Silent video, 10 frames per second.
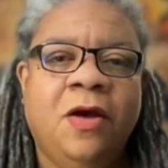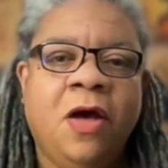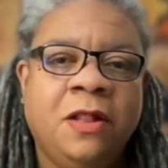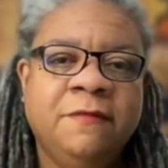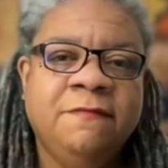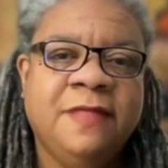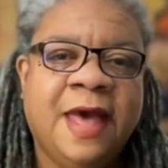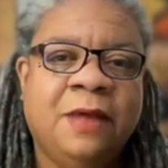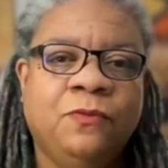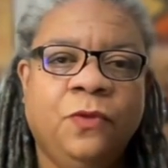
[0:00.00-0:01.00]
all of
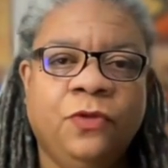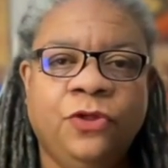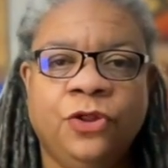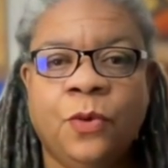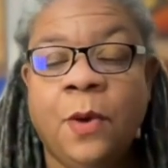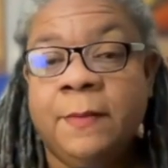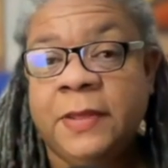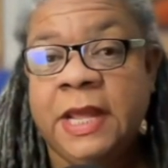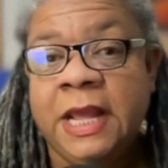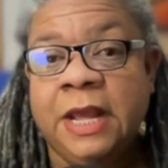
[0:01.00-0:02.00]
that will show up
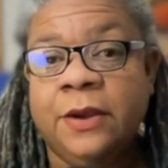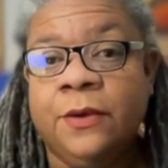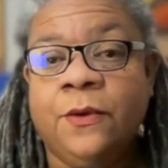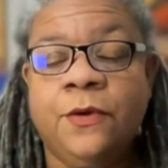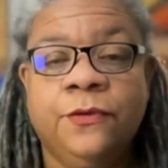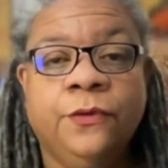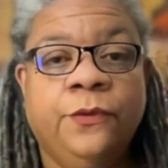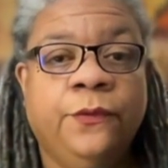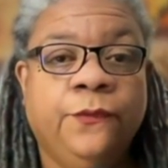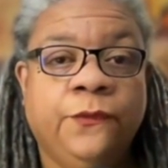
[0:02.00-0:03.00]
here on your
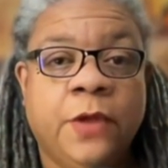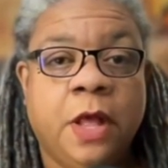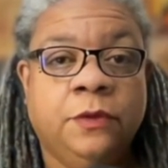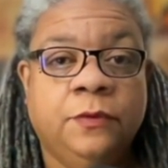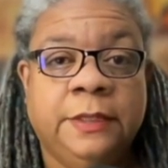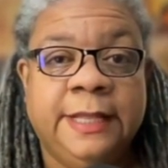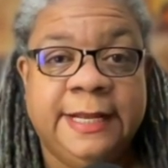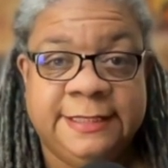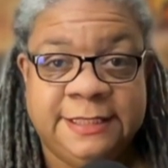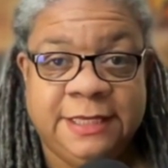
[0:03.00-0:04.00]
Google Scholar
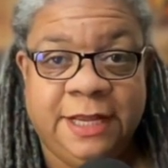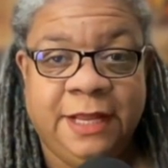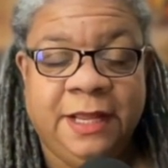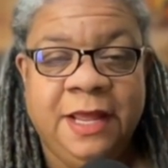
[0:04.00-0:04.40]
listing.